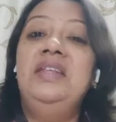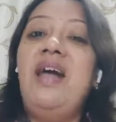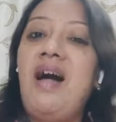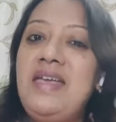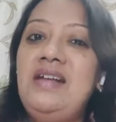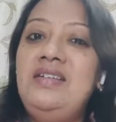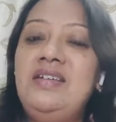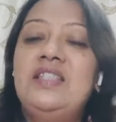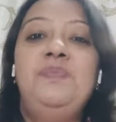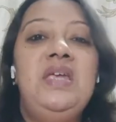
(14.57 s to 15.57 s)
The
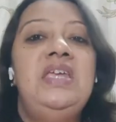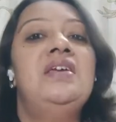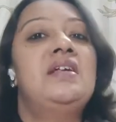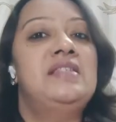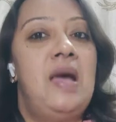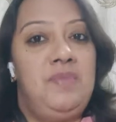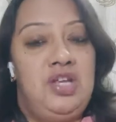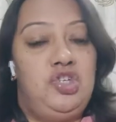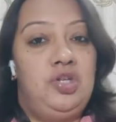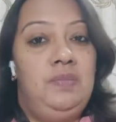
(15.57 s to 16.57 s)
IELTS speaking
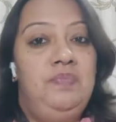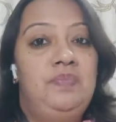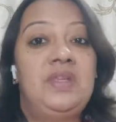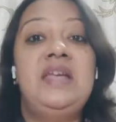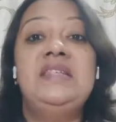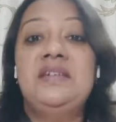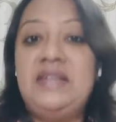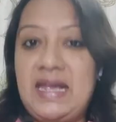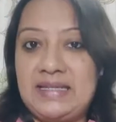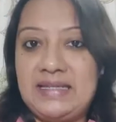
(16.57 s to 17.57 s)
examination is a
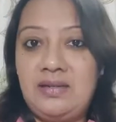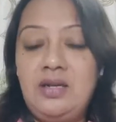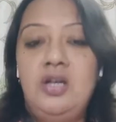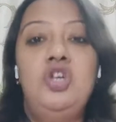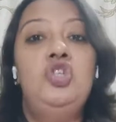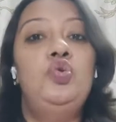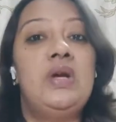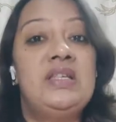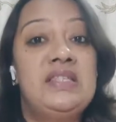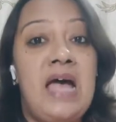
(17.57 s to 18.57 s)
test to
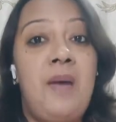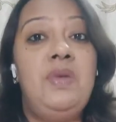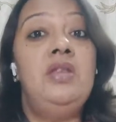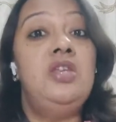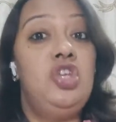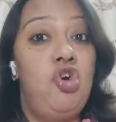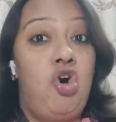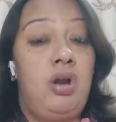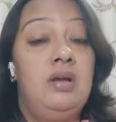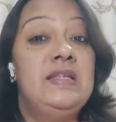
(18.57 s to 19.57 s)
examine
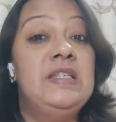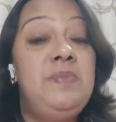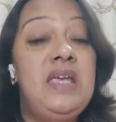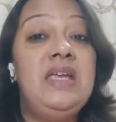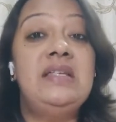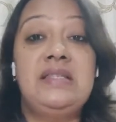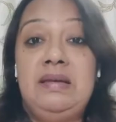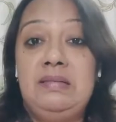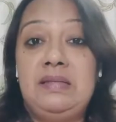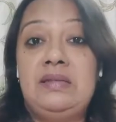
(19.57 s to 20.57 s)
your speaking
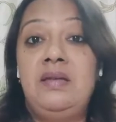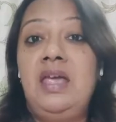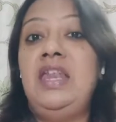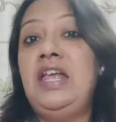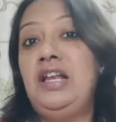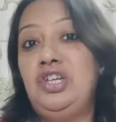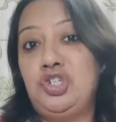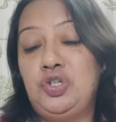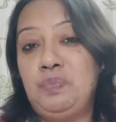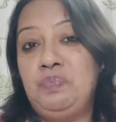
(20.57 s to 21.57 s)
skills in
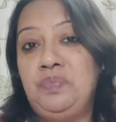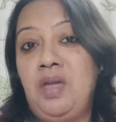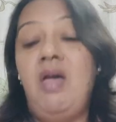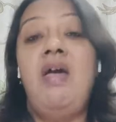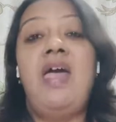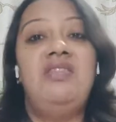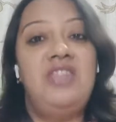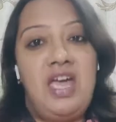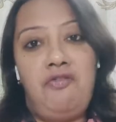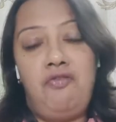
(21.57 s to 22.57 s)
English.
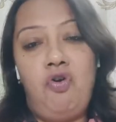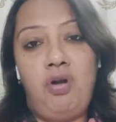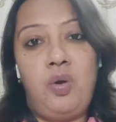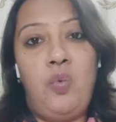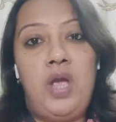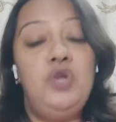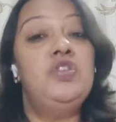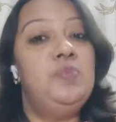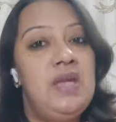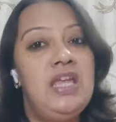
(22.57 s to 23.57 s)
And therefore, when you
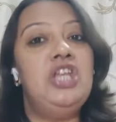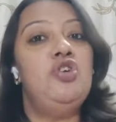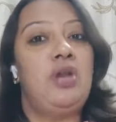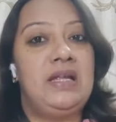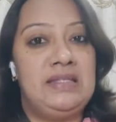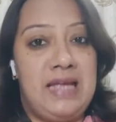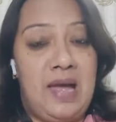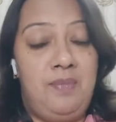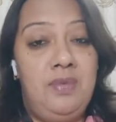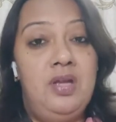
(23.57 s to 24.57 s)
speak in your
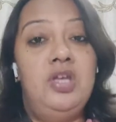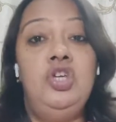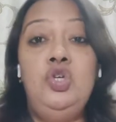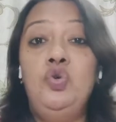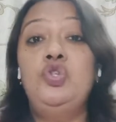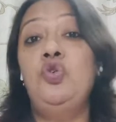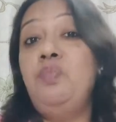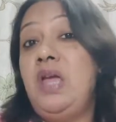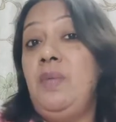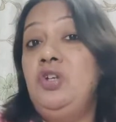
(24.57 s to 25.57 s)
exam, you
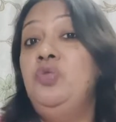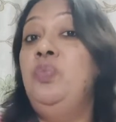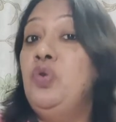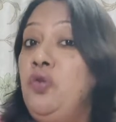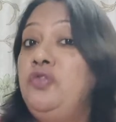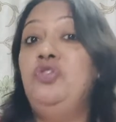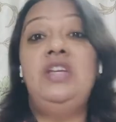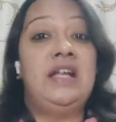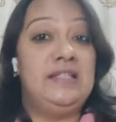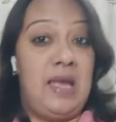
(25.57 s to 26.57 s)
should be able to prove to
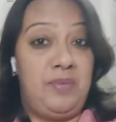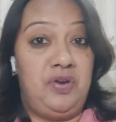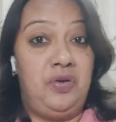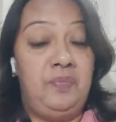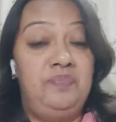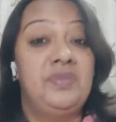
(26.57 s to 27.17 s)
the examiner